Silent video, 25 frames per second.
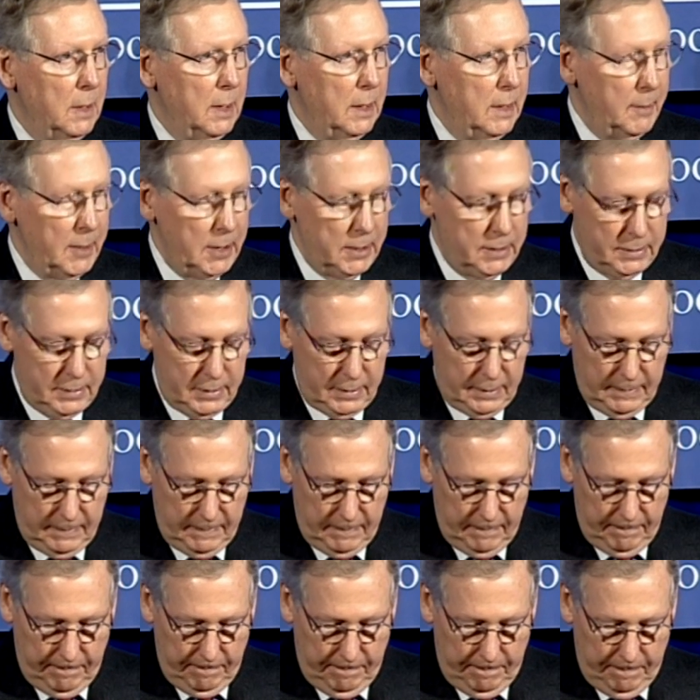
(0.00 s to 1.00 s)
Some limits.
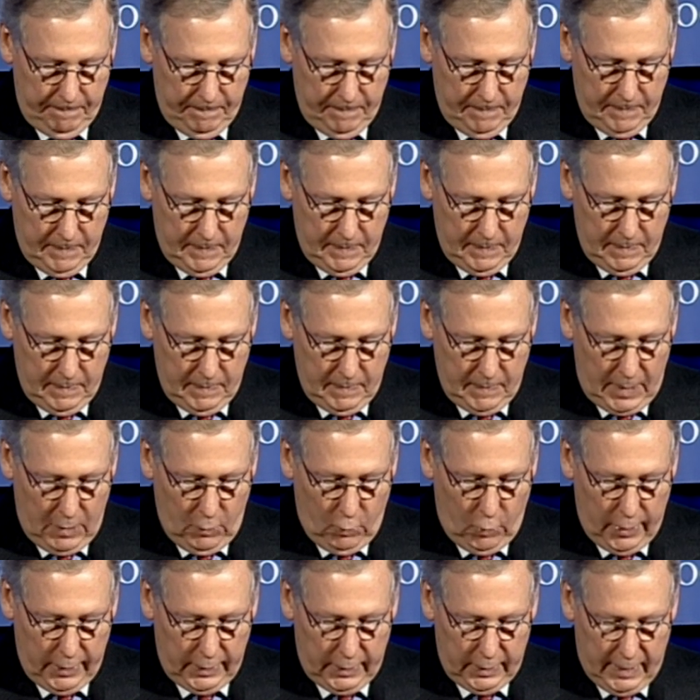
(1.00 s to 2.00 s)

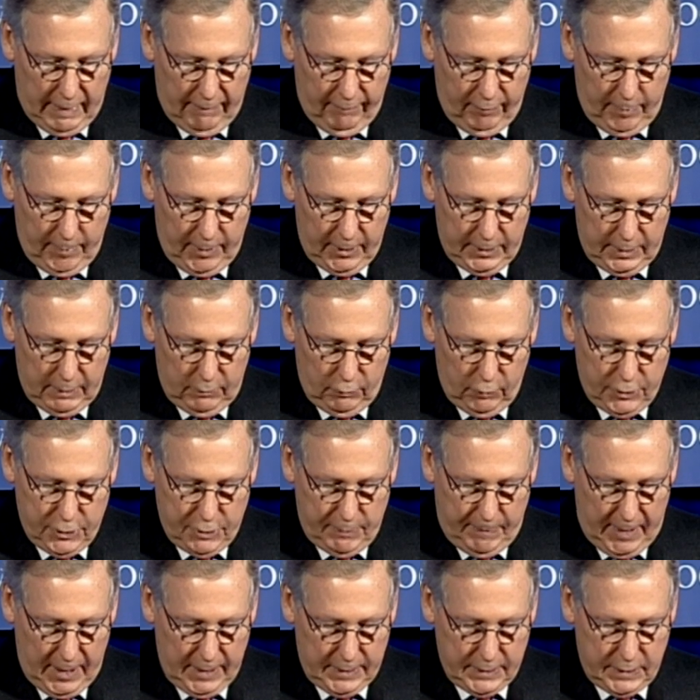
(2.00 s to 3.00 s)
They want a government
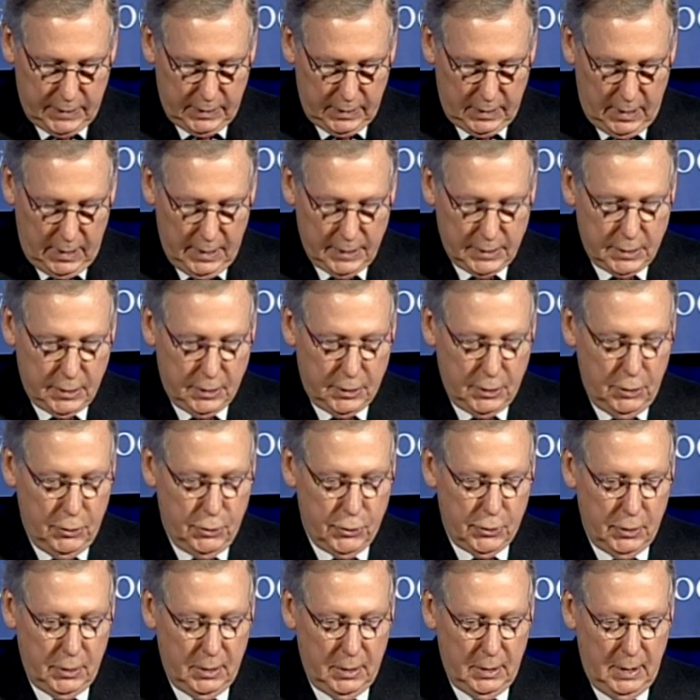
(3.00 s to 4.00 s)
that respects the
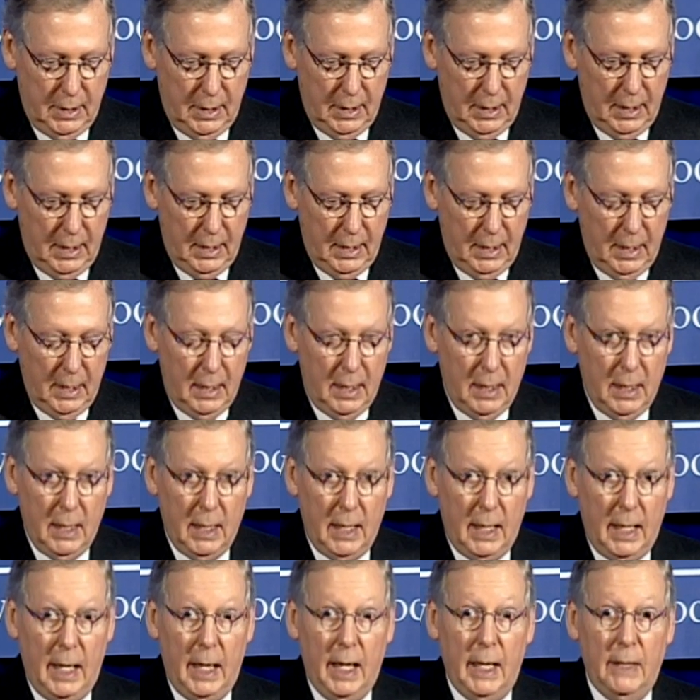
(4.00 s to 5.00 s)
Constitution
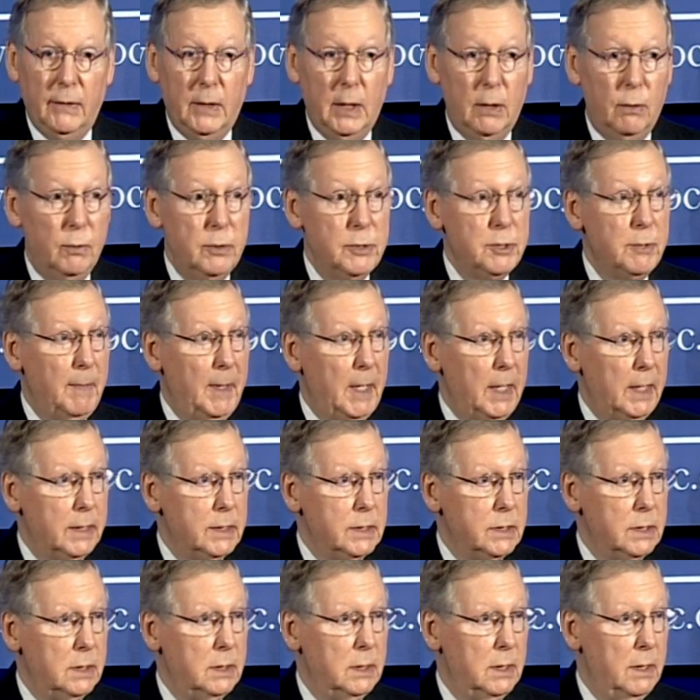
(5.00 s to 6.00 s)
and that
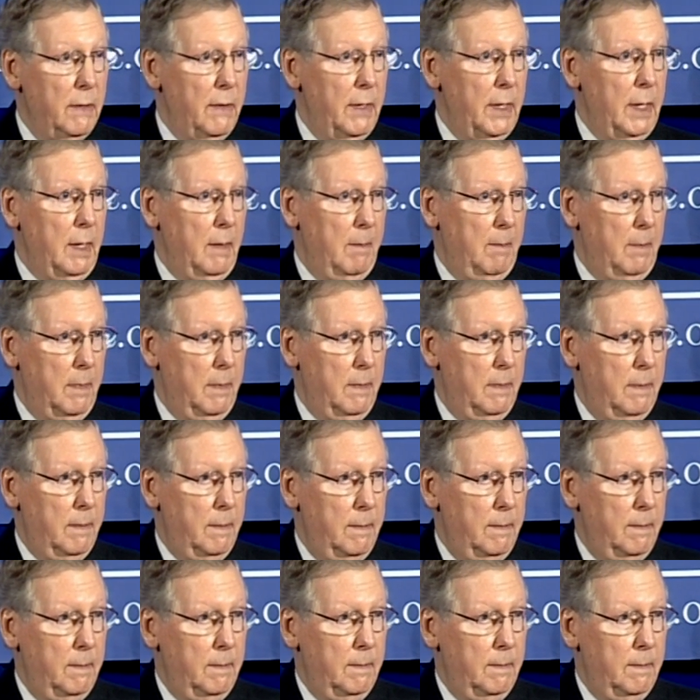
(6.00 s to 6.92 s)
respects them.